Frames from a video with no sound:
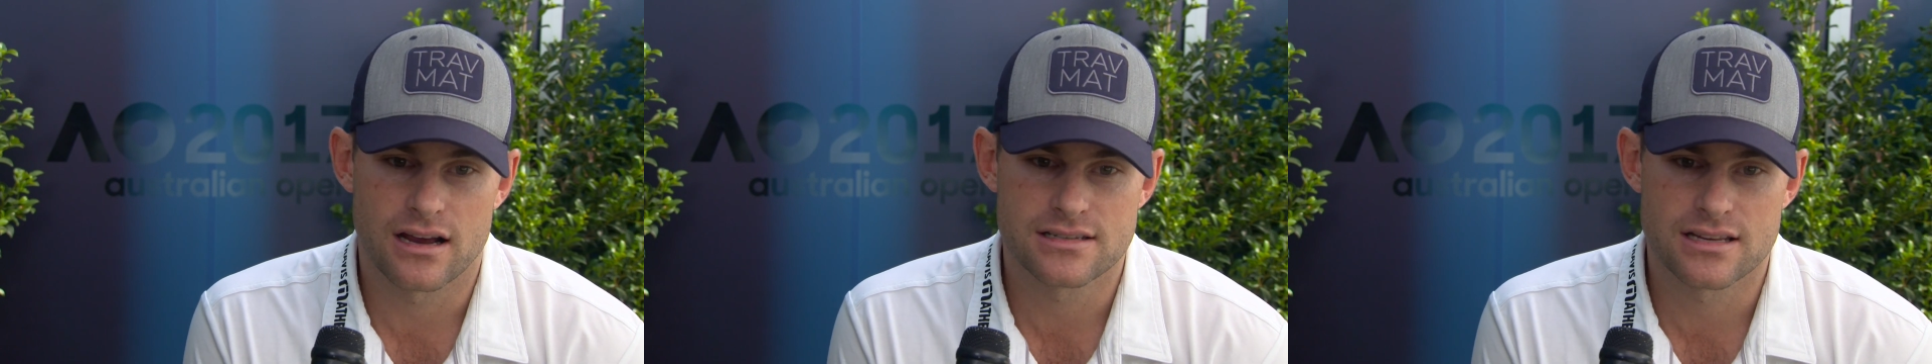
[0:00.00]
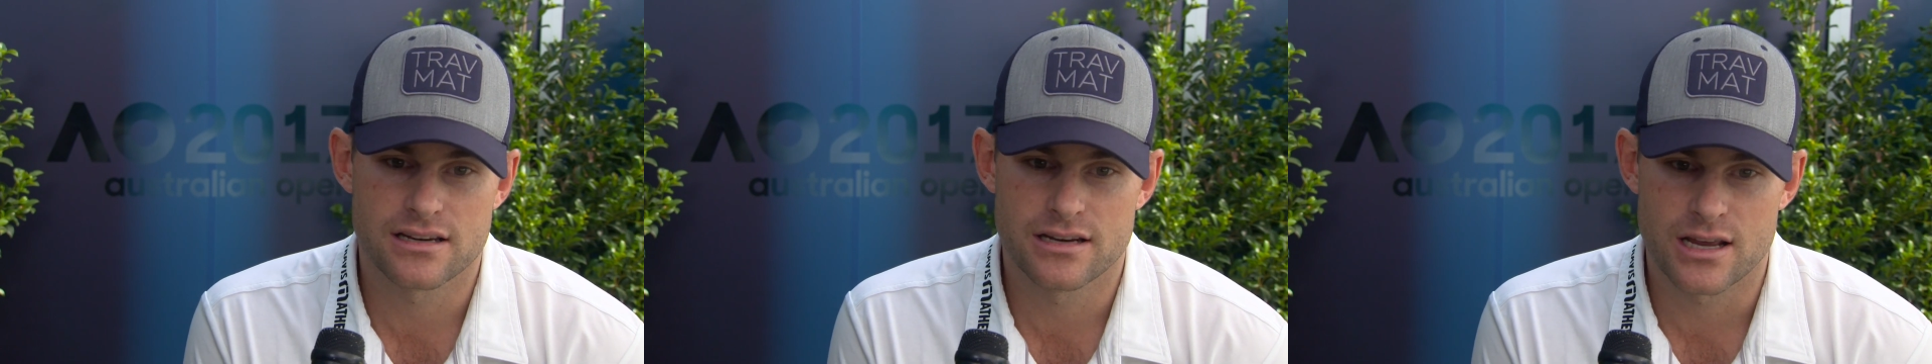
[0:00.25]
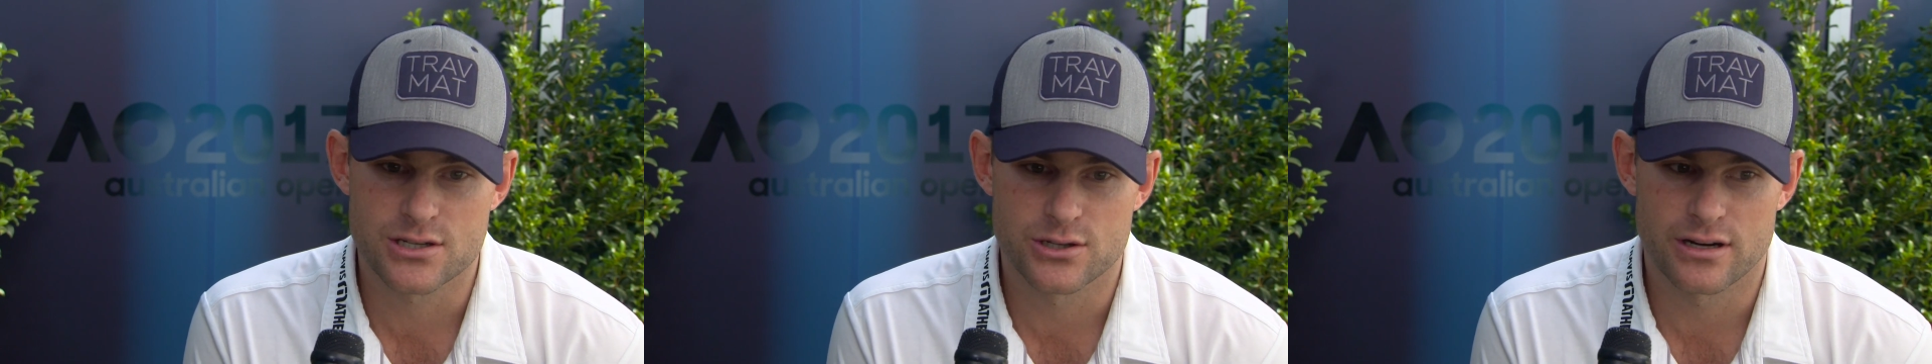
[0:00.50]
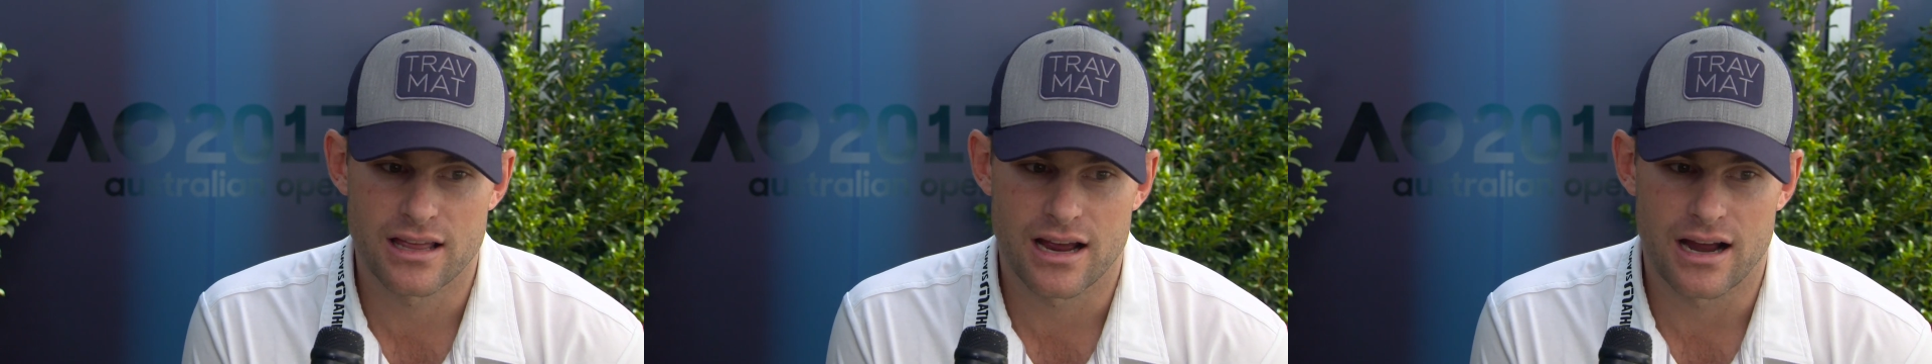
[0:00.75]
I said
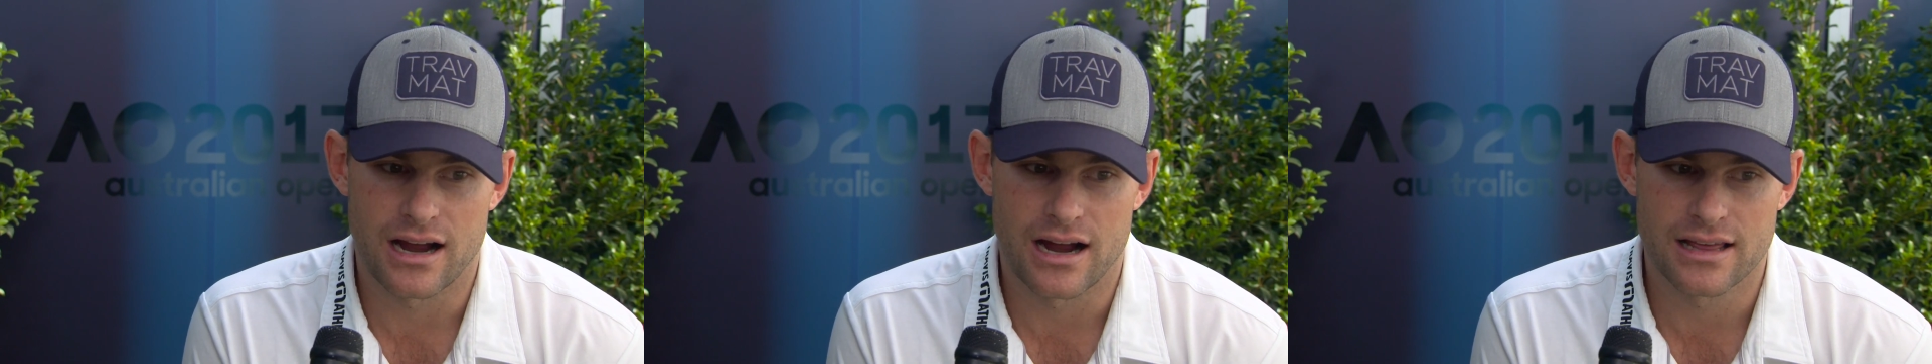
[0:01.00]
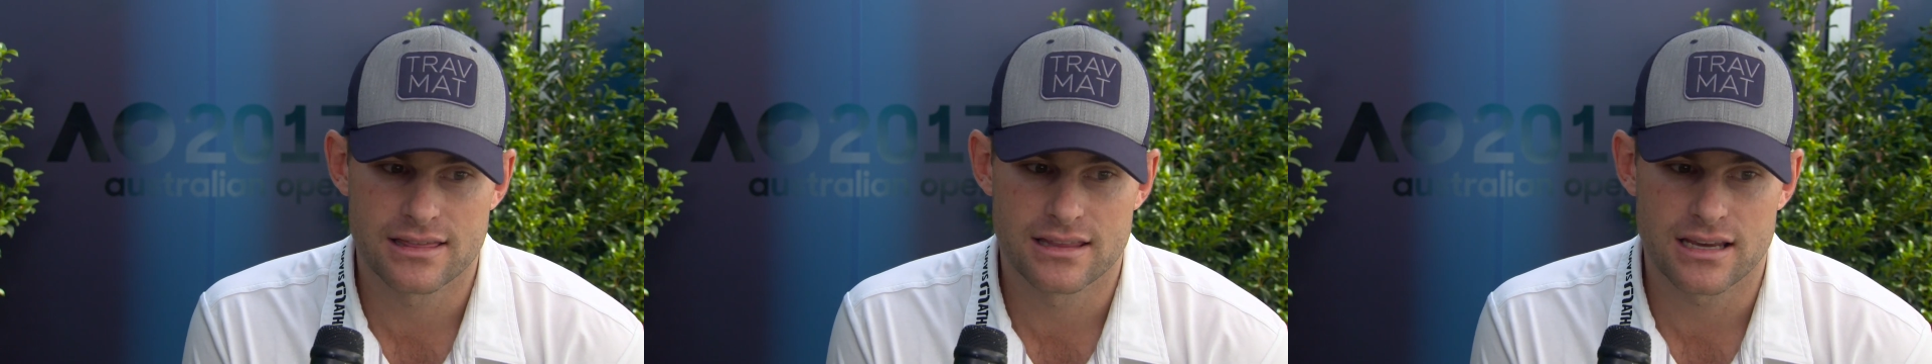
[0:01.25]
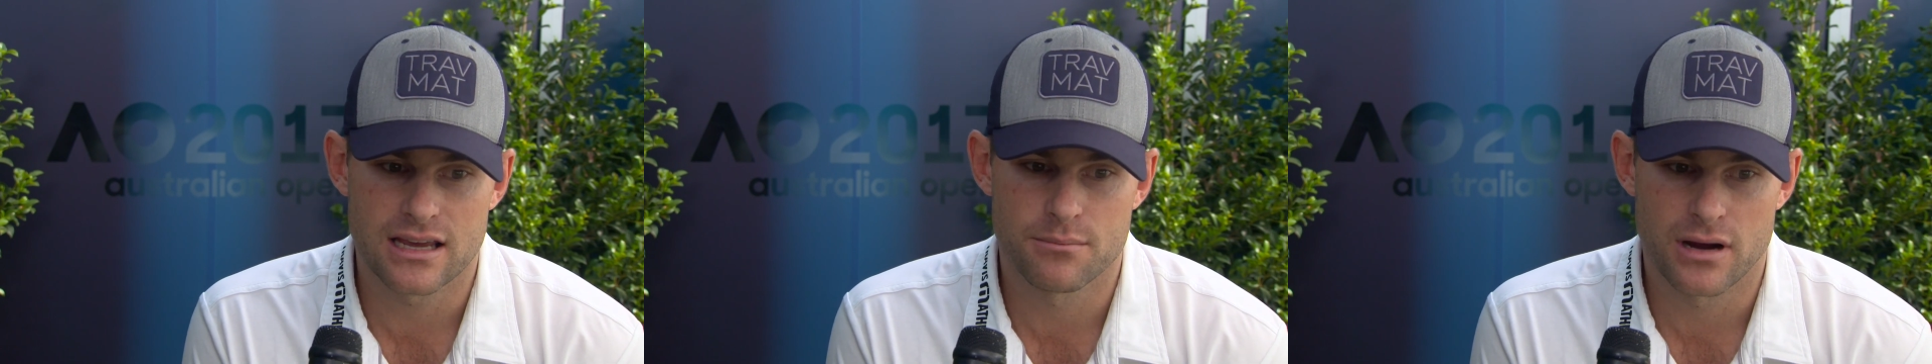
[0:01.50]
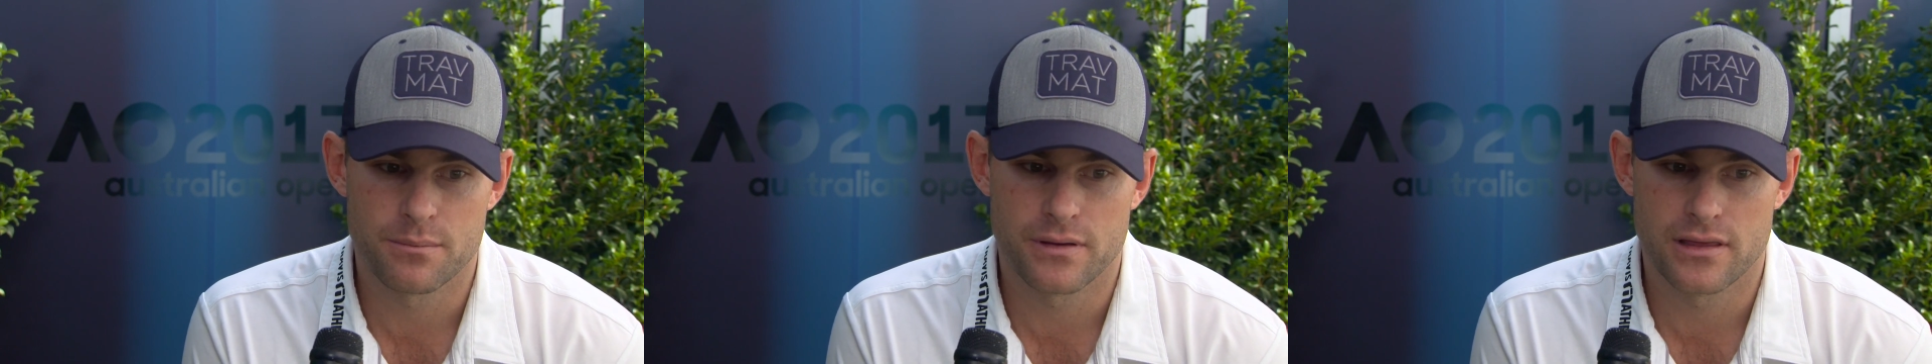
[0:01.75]
yesterday, I think it
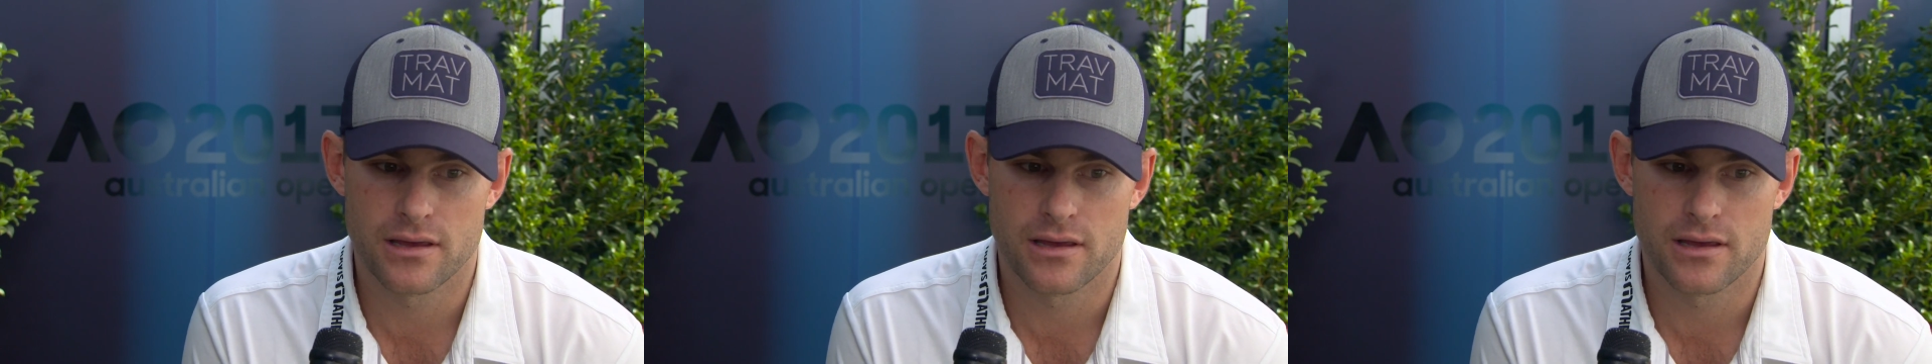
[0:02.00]
might be